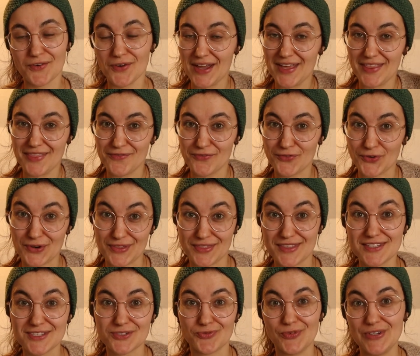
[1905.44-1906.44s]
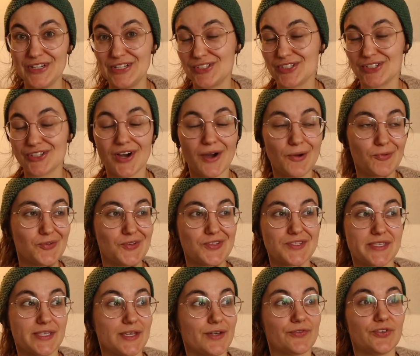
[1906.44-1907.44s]
and for this region.
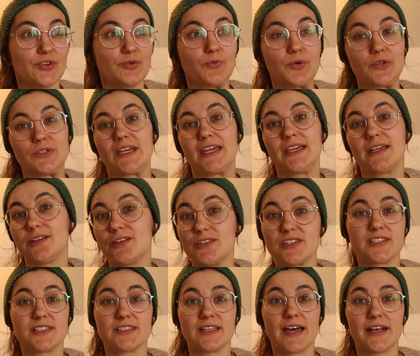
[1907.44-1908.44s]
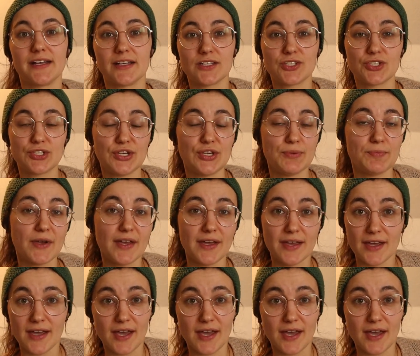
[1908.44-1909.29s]
Obviously, if you would take an Icelandic sheep